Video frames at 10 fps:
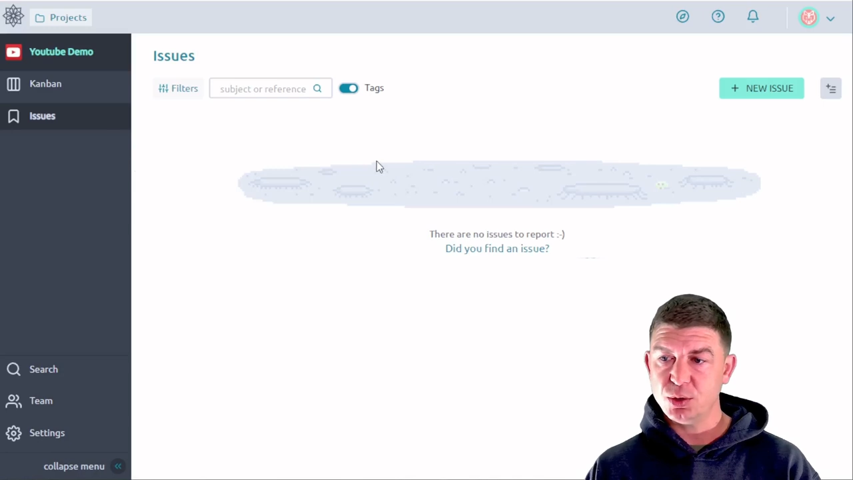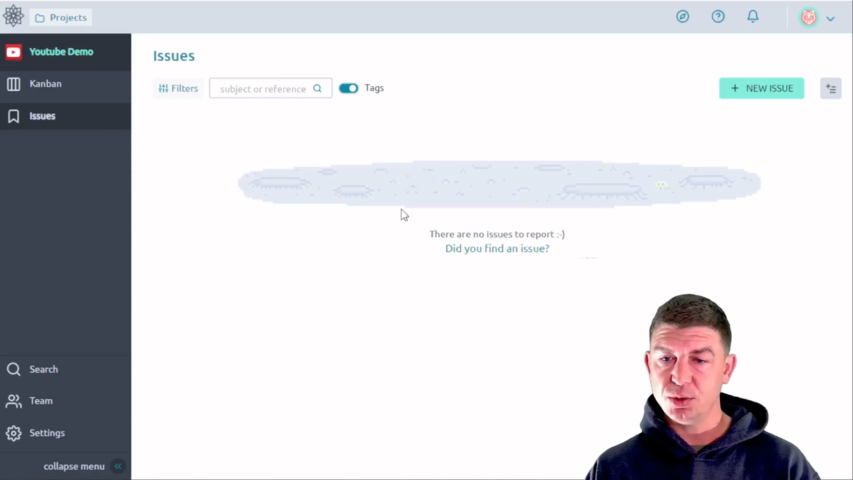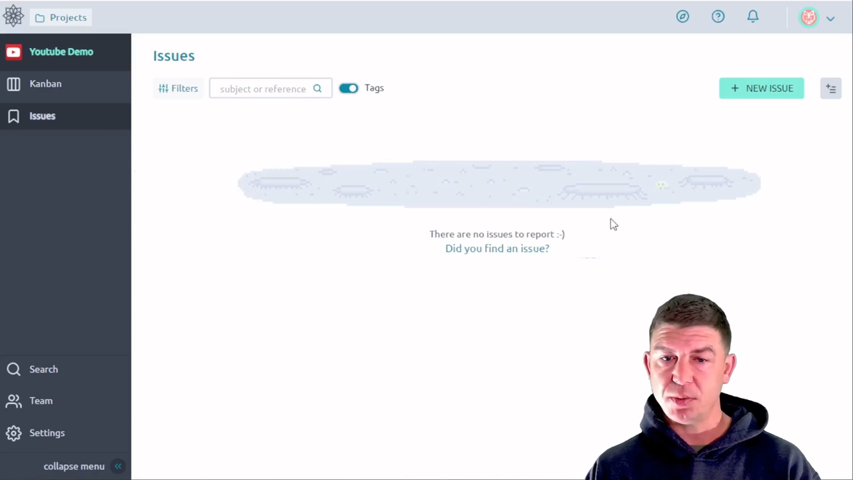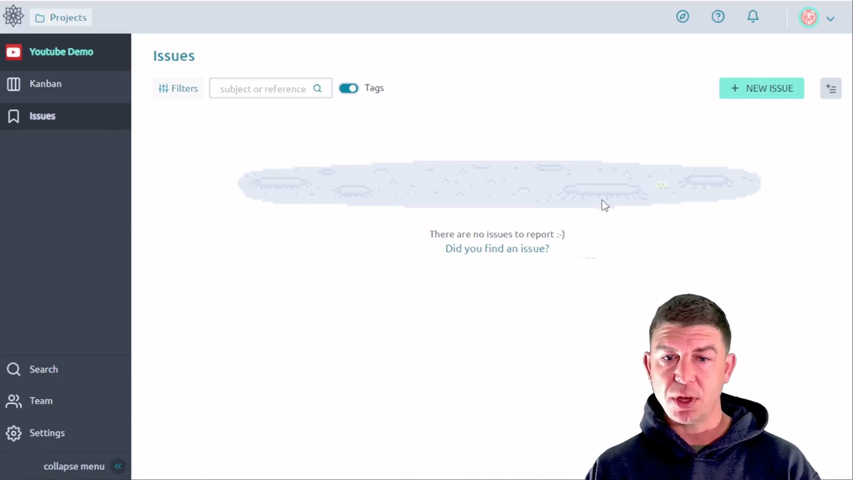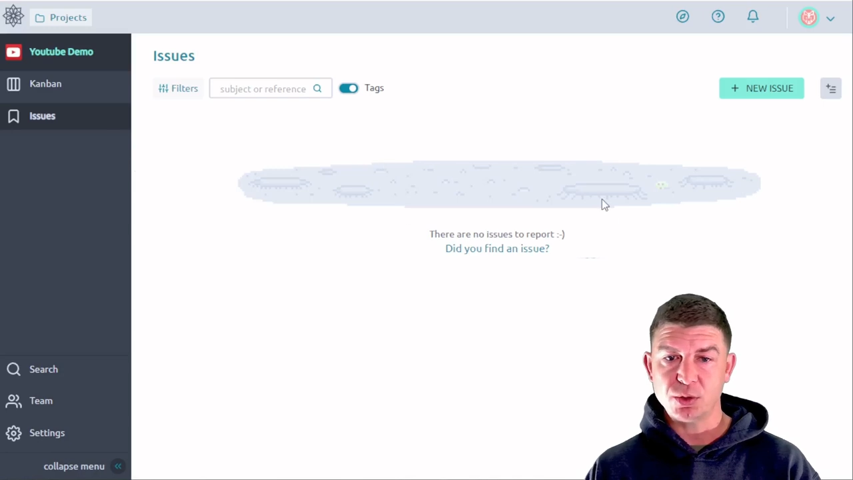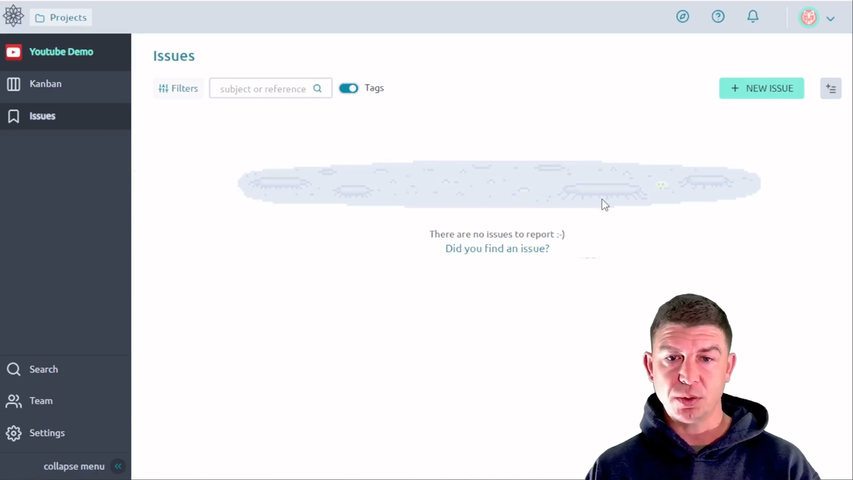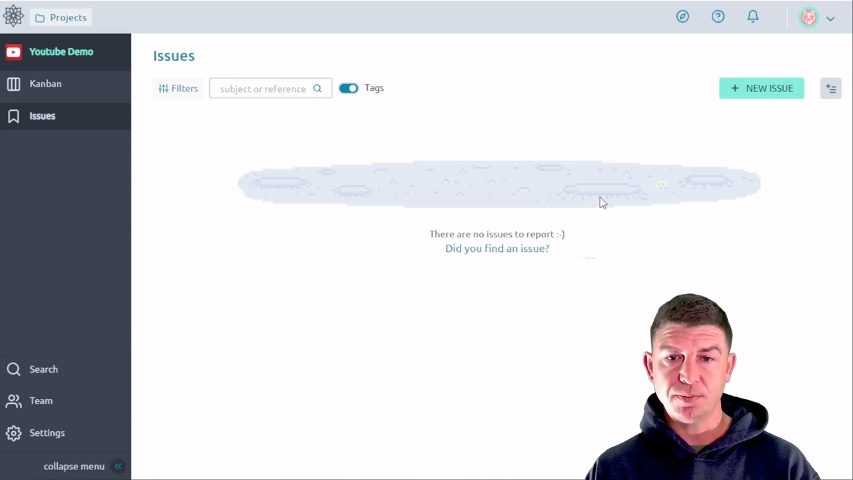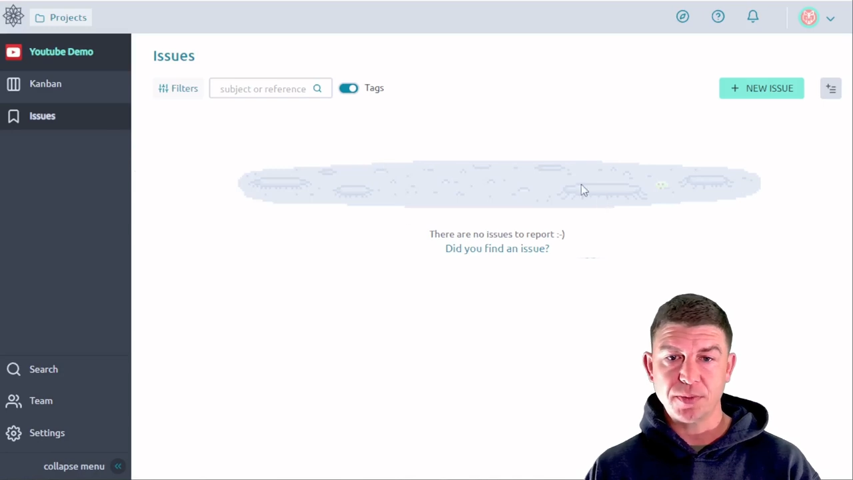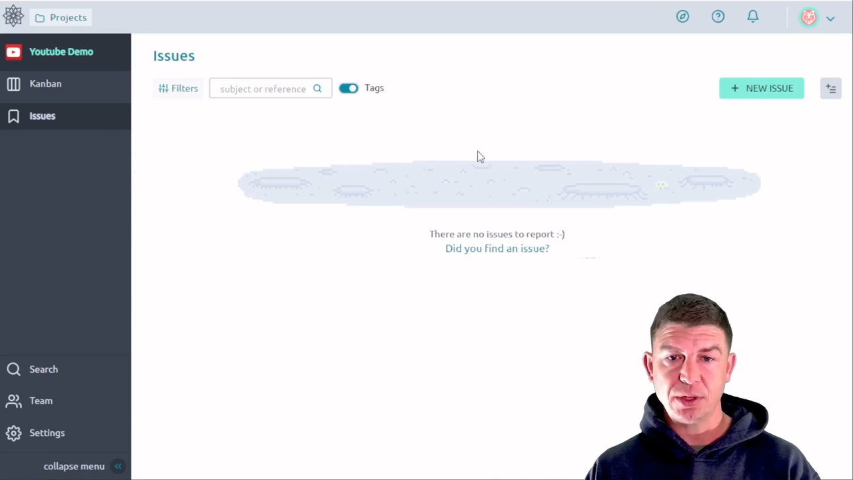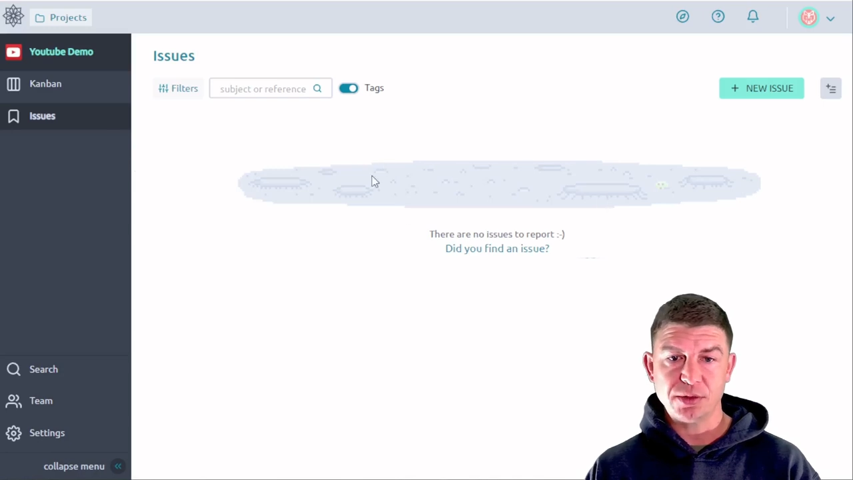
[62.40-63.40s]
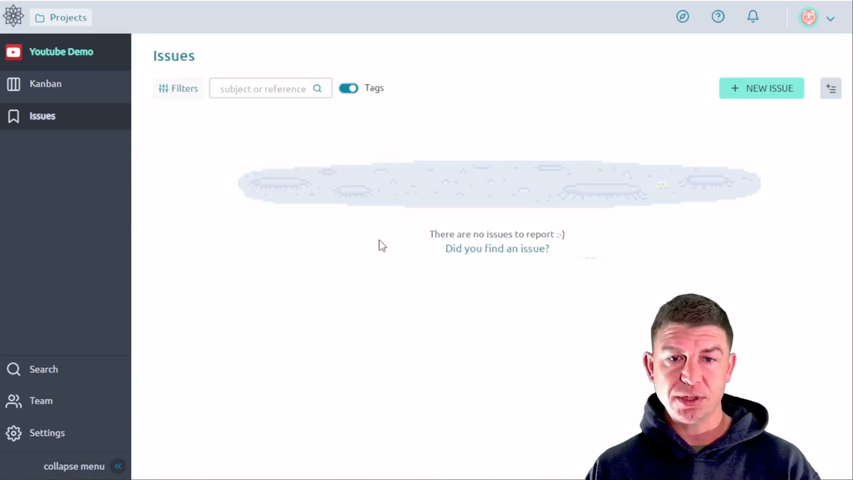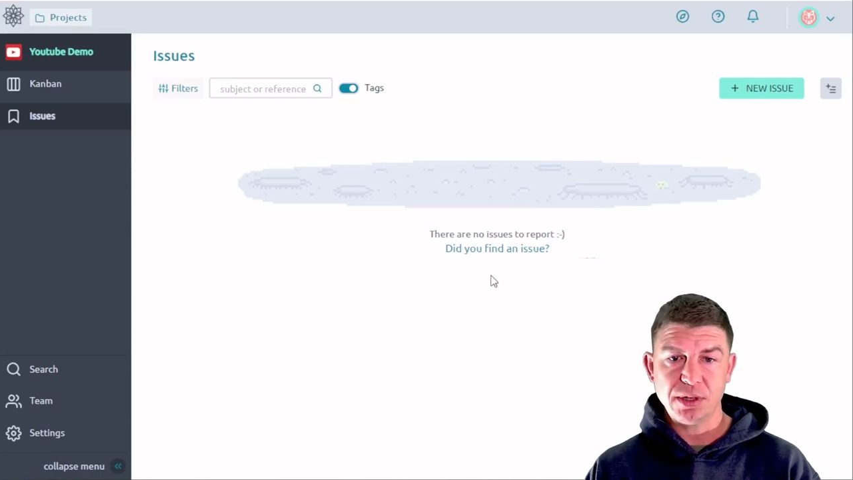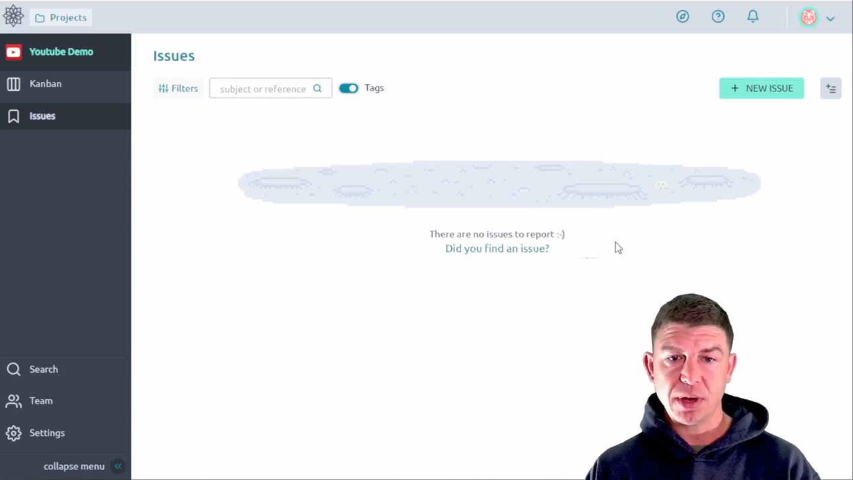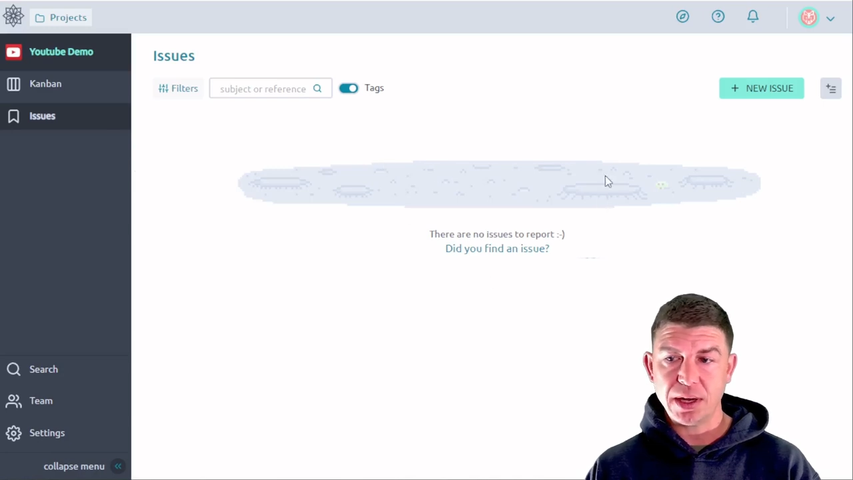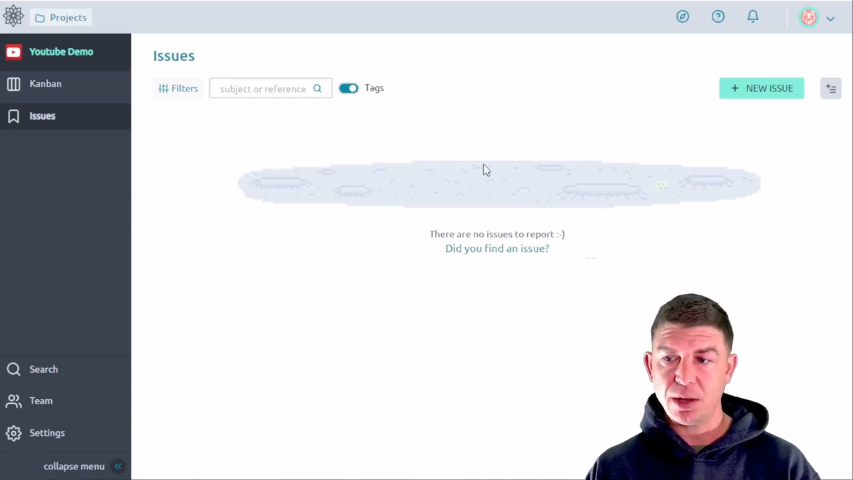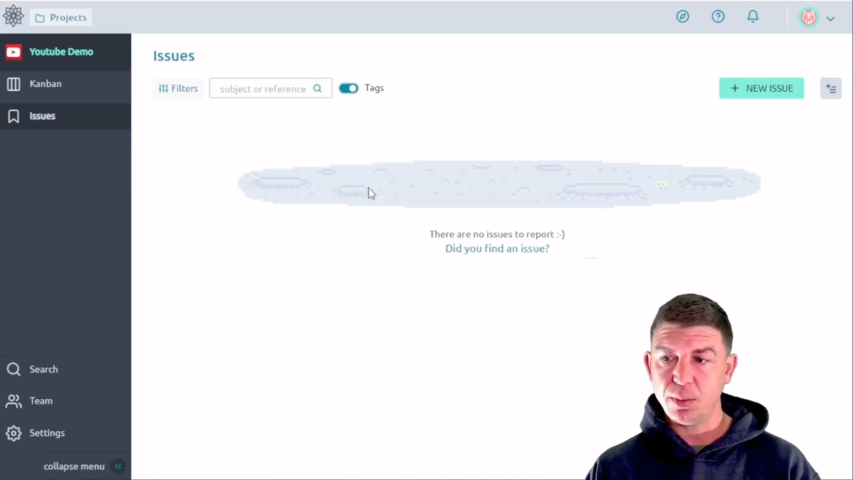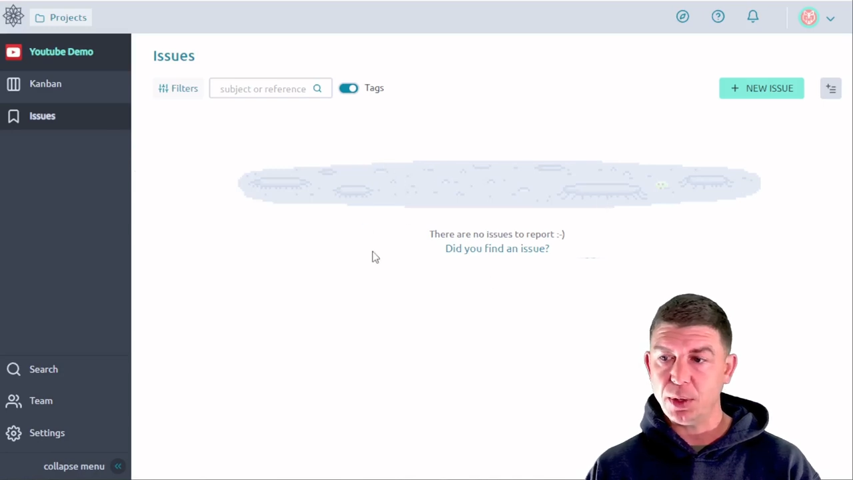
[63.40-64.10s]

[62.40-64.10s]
module, and you'll see right now we